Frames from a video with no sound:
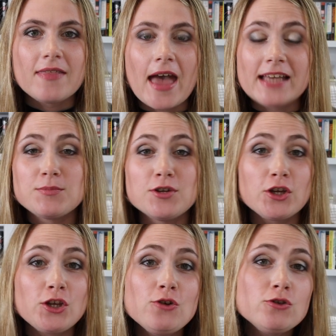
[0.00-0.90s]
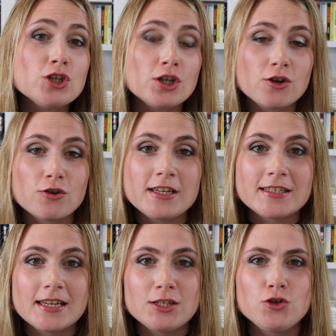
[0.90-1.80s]
There has been a huge increase
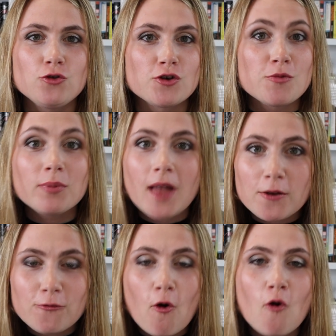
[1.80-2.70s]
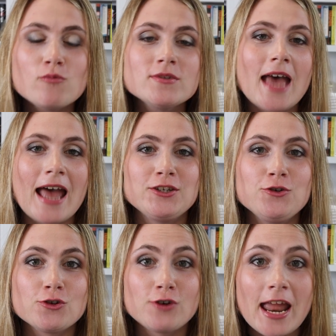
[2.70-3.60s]
in tutoring platforms and
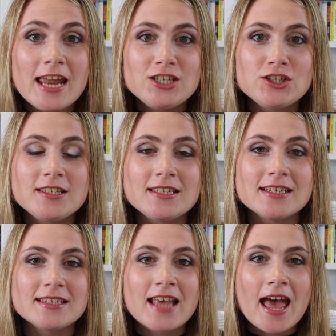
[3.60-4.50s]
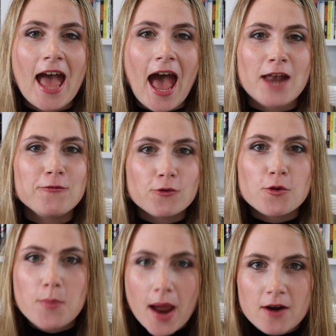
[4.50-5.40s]
tutoring agencies, and for
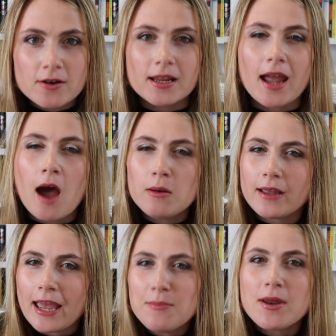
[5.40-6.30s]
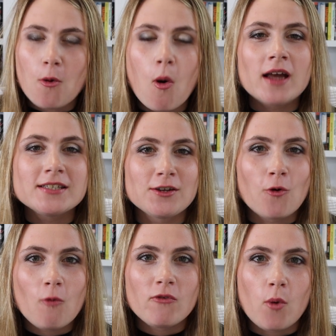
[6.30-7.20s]
a parent it can be quite an
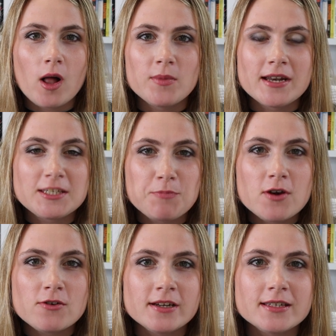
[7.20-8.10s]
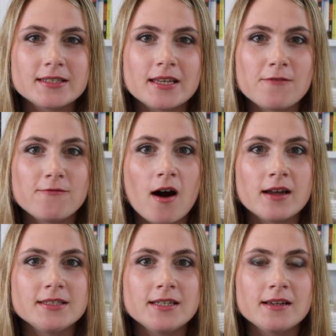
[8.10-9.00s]
overwhelming experience in
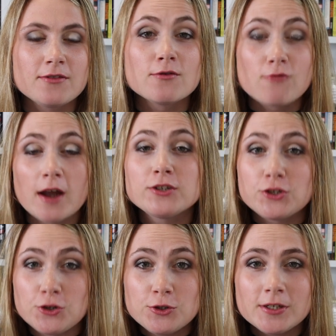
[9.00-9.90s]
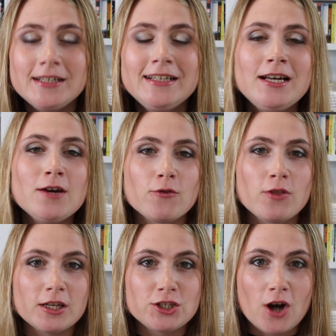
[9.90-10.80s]
finding the right tutor for
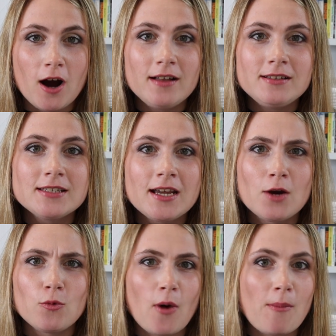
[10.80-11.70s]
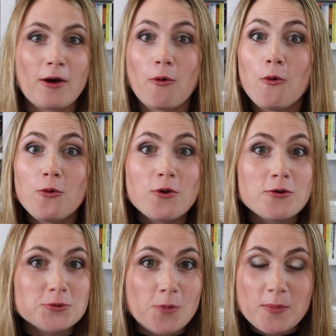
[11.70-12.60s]
their child among all
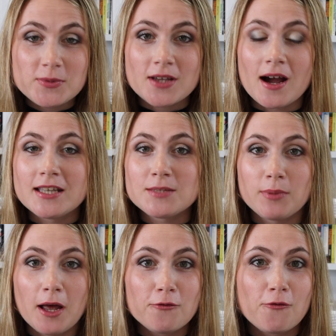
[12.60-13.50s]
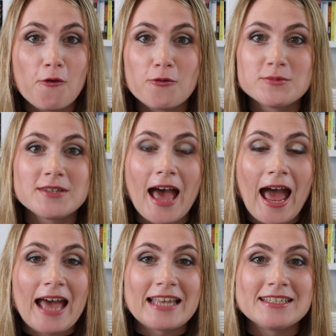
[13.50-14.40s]
those websites, platforms,
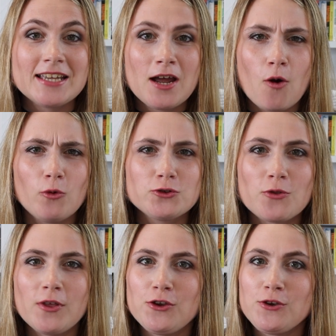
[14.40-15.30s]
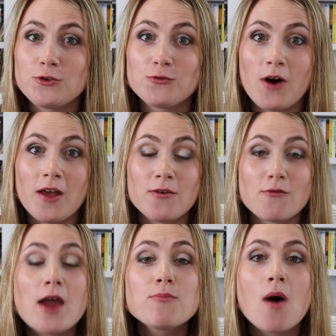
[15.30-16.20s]
and also then you need to find the
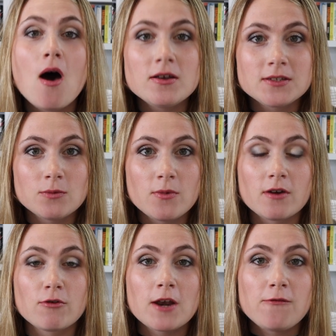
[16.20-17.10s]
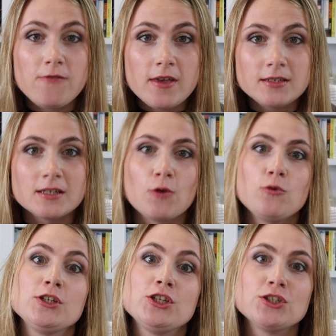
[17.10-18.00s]
right person with a great fit and who
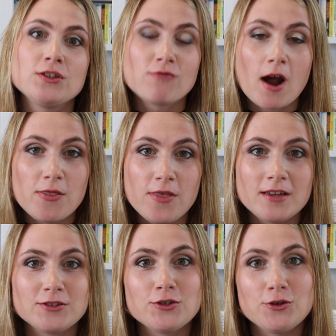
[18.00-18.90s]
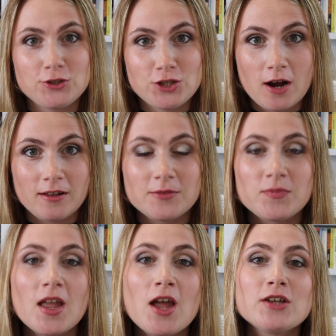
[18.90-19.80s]
teaches the right things to your child.
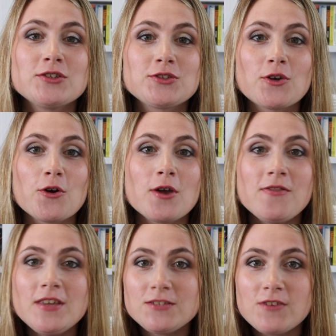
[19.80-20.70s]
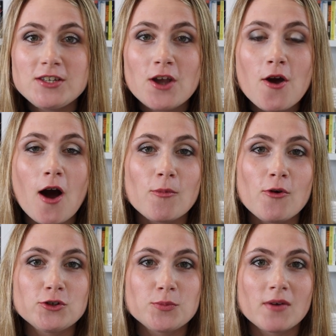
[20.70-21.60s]
So in this video, I'm
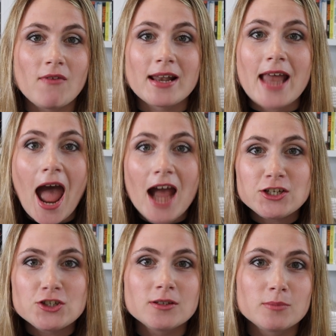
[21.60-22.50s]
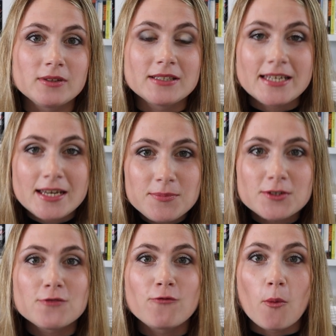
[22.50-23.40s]
going to provide actionable
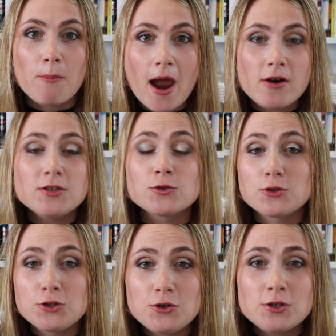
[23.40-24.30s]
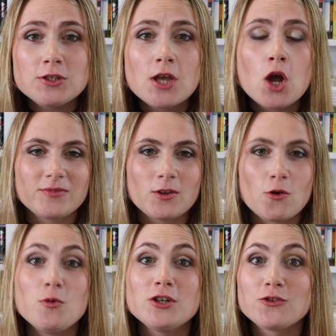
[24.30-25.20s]
tips for parents or students
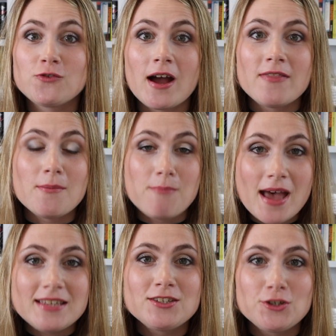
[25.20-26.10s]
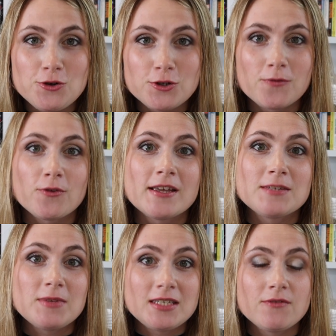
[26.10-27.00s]
who wish to find the best tutor for their
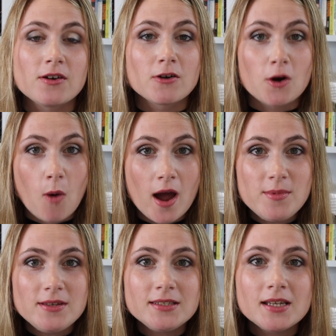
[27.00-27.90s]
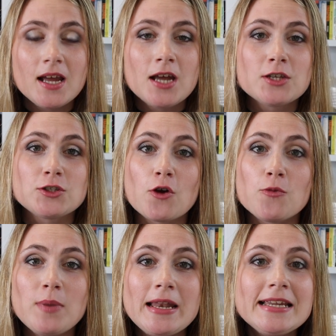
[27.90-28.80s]
specific requirements. So
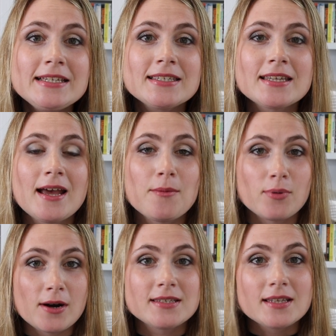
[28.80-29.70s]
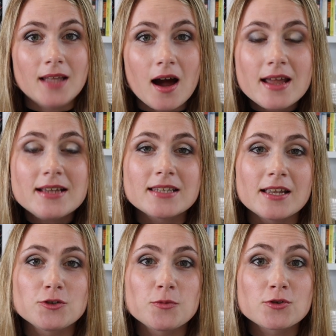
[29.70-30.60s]
please press likes
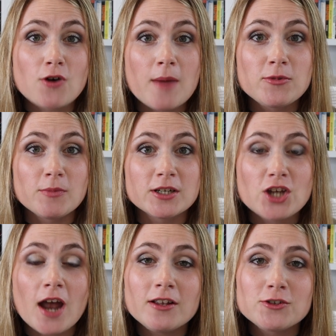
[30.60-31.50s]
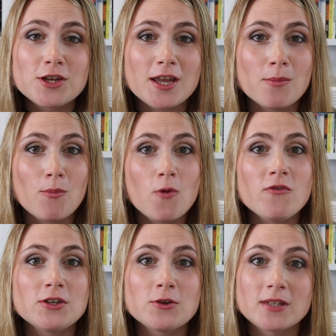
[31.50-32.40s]
and subscribe to my channel to hear more
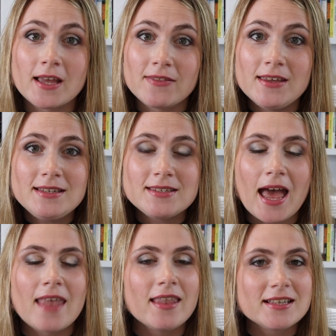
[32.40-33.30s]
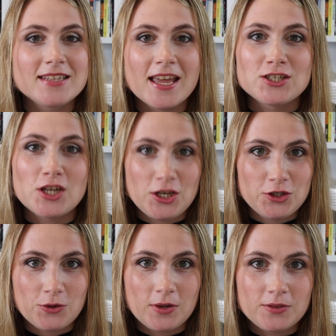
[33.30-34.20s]
videos like this, and let's get
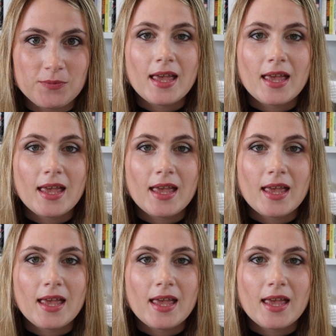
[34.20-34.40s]
into it.